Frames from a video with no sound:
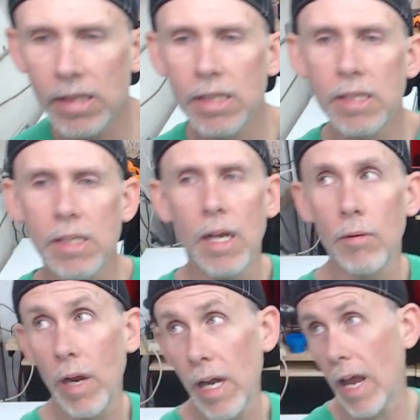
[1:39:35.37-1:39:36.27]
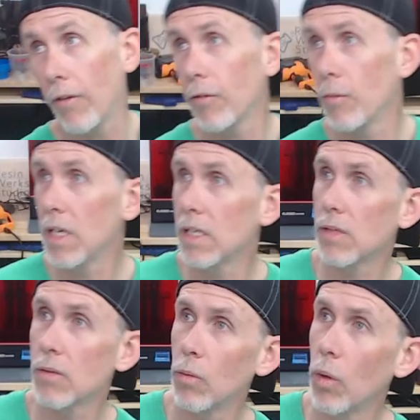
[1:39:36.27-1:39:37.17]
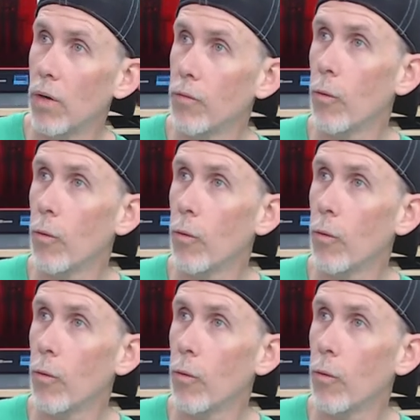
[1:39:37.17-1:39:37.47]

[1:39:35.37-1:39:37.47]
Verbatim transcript: It's uh, right now for me, it's one